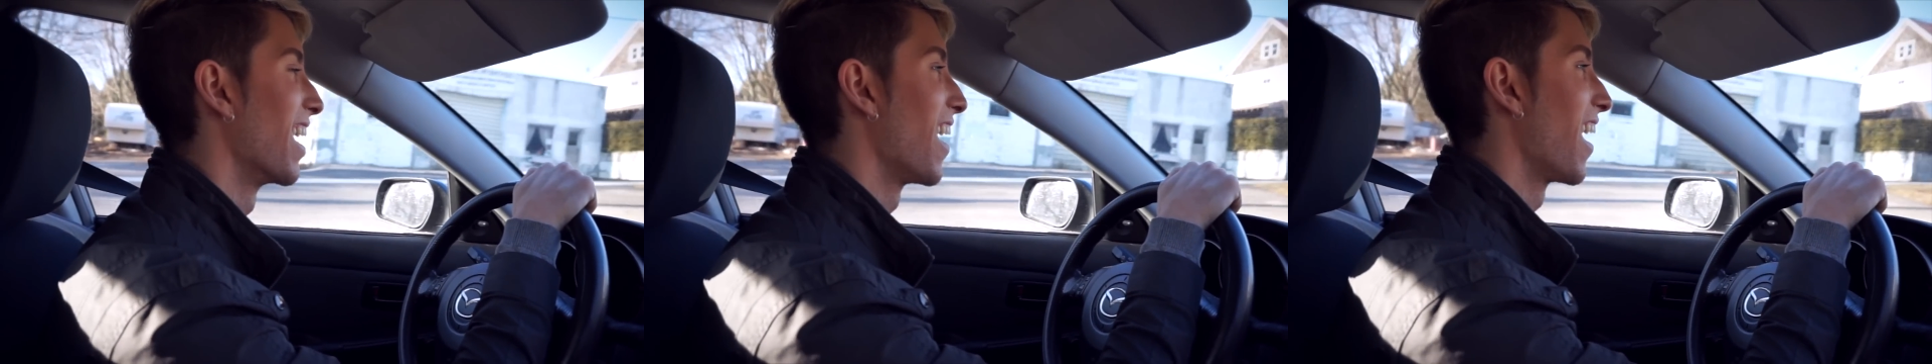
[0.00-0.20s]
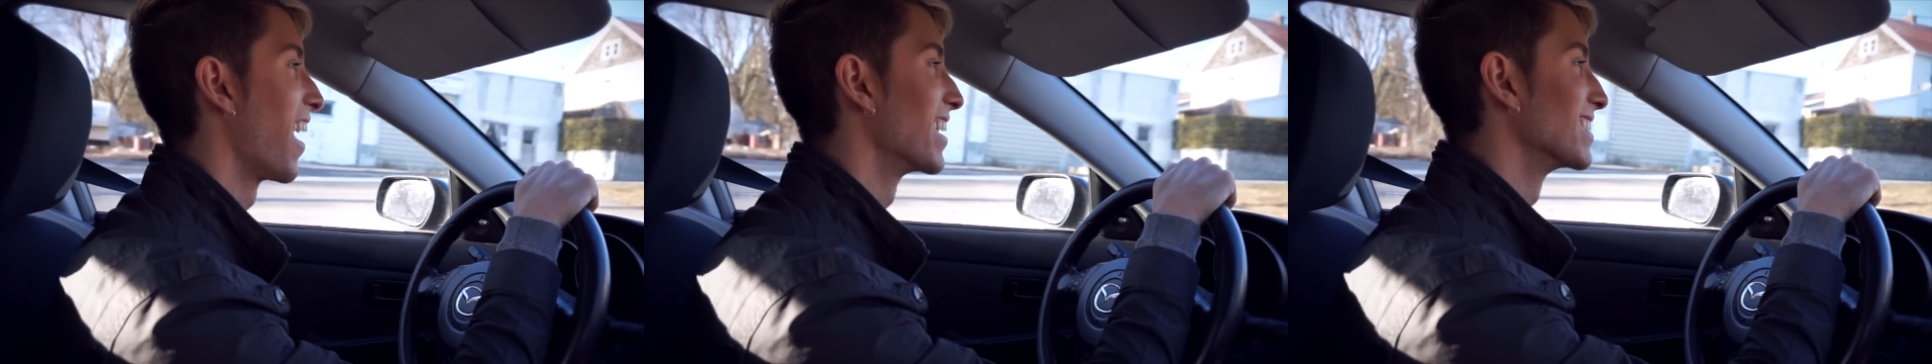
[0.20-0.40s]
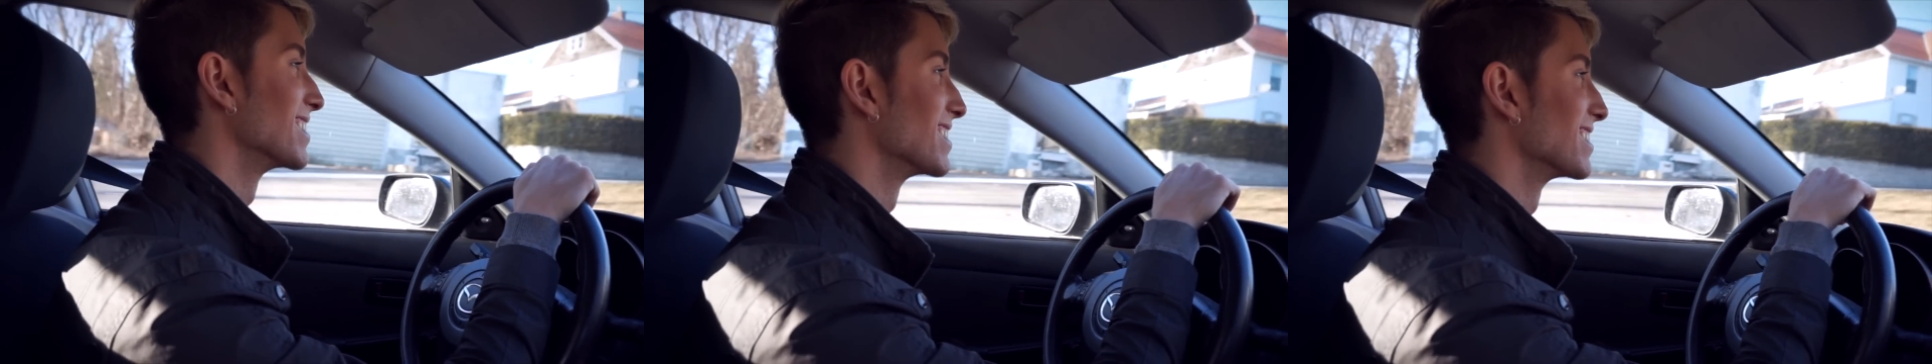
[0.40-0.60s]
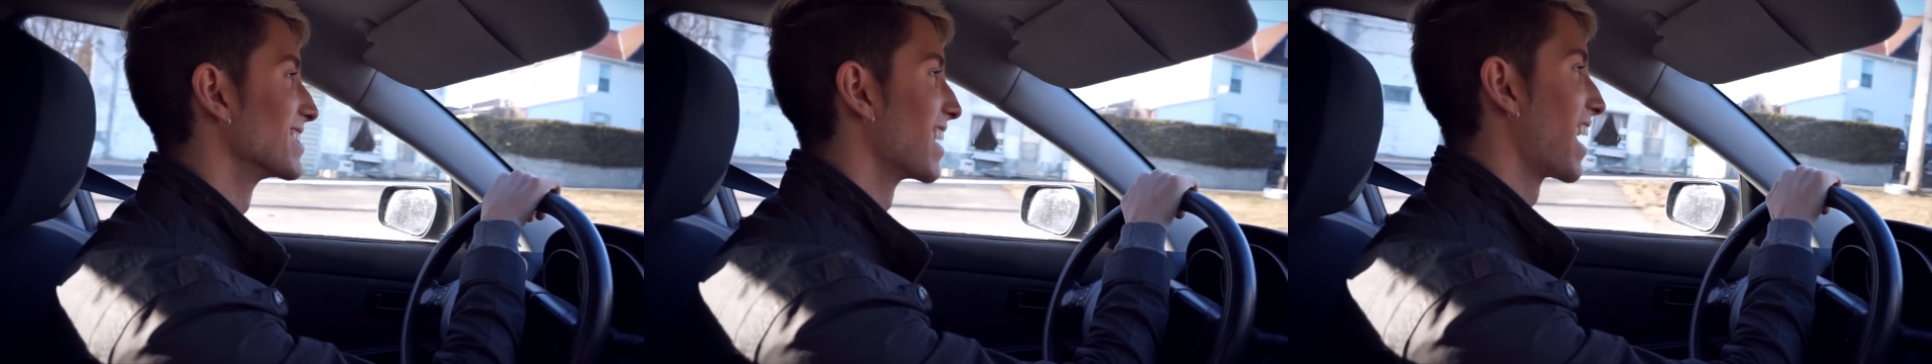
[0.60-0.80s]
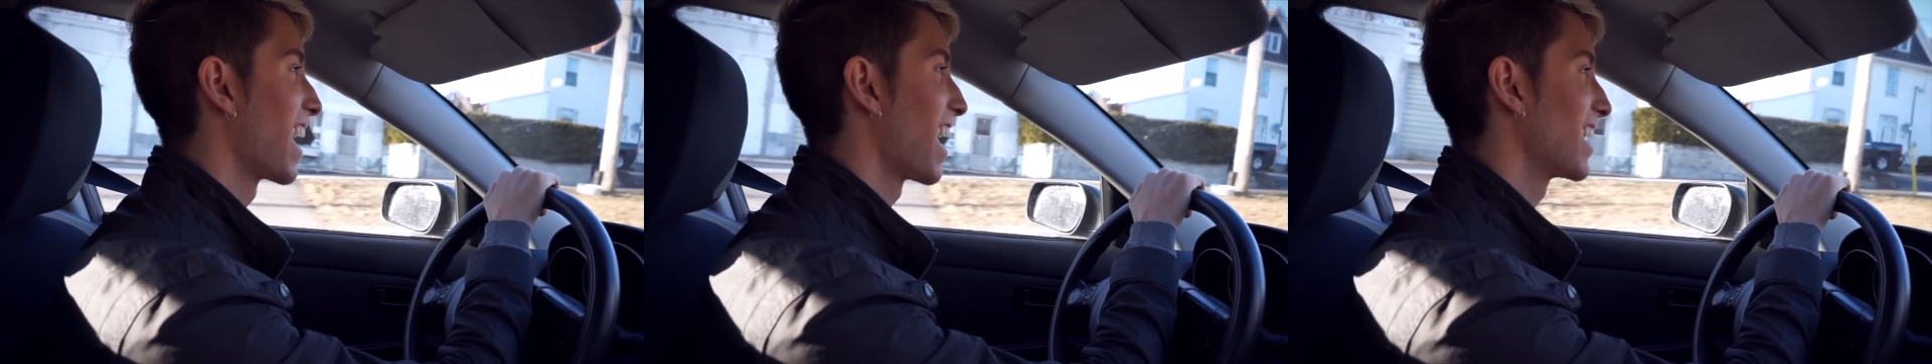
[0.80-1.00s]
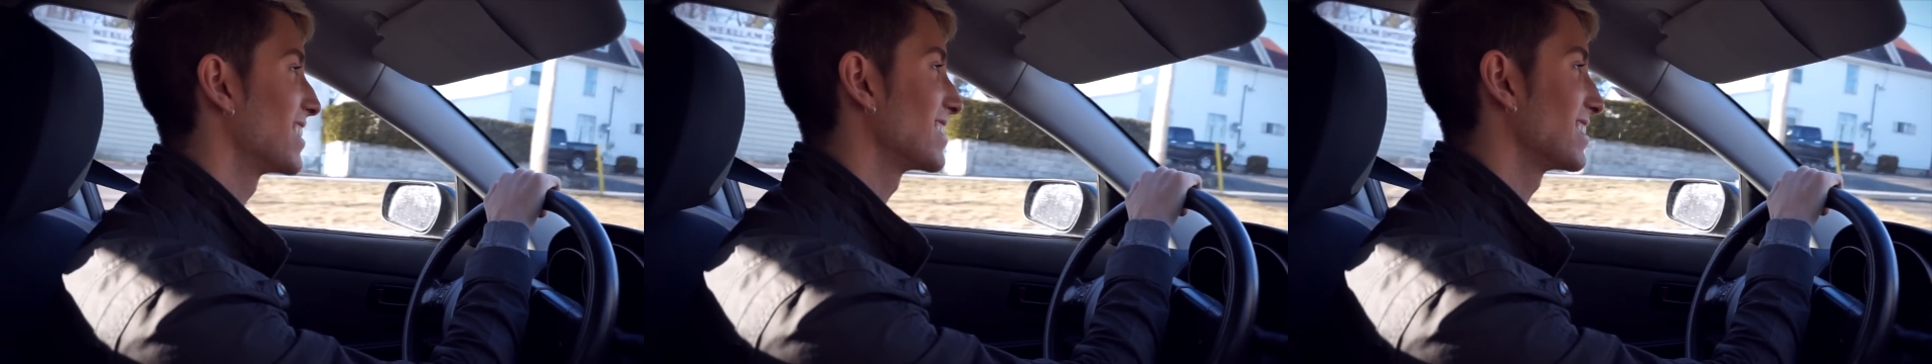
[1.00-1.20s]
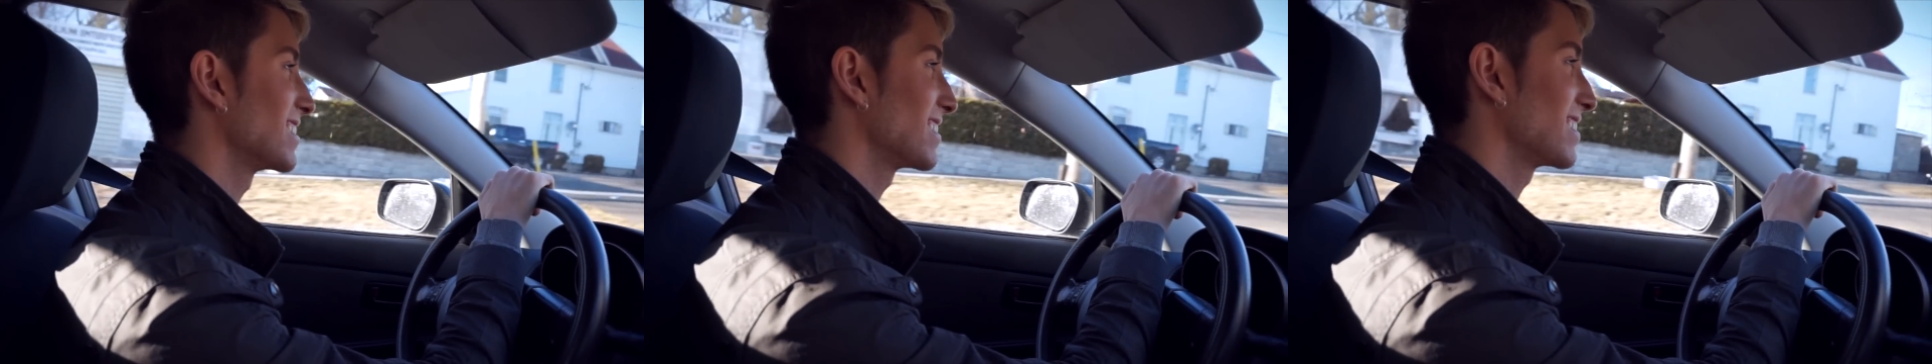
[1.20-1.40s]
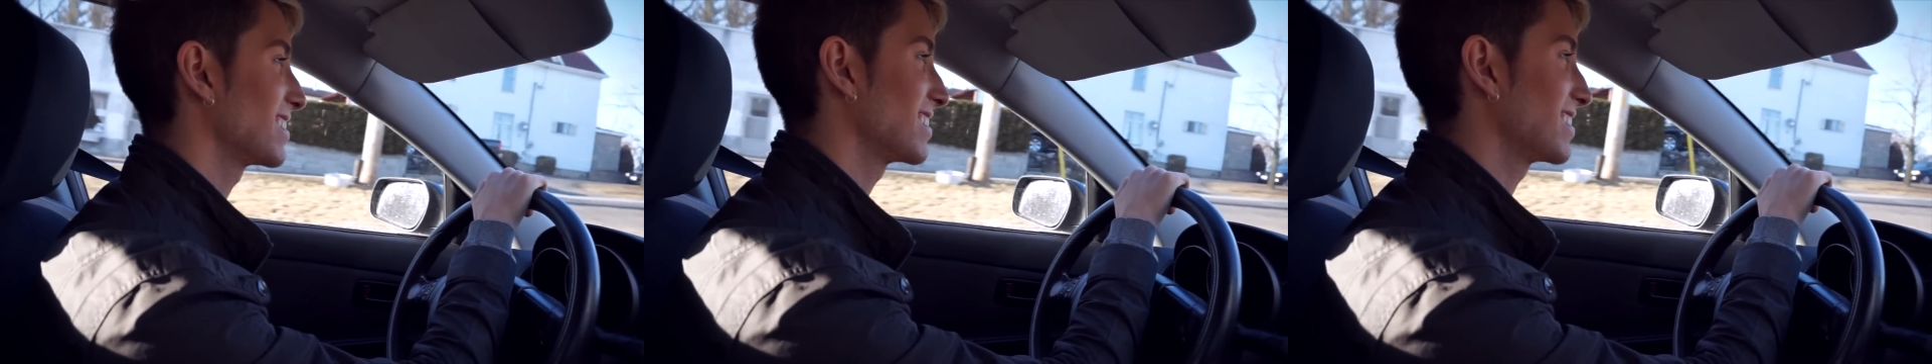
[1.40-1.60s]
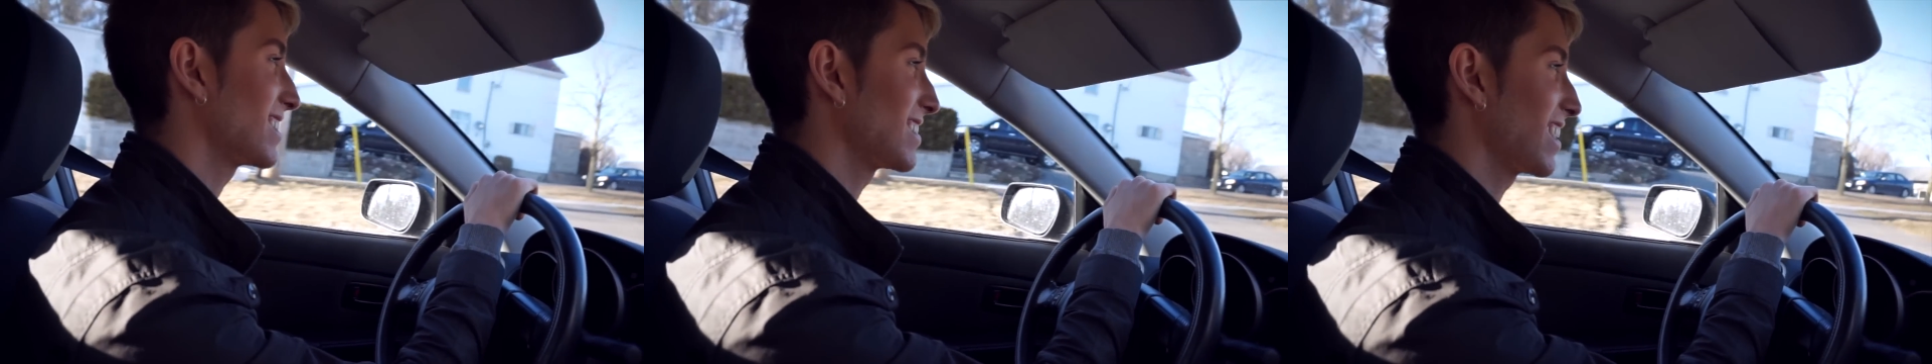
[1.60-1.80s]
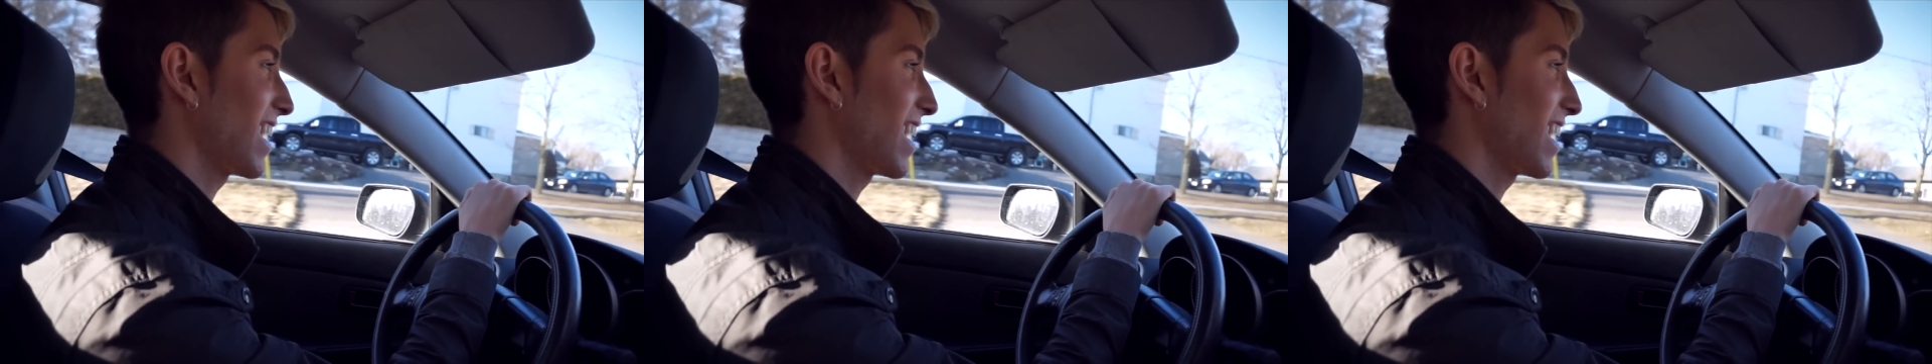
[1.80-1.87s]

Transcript: it's 8 o'clock at night.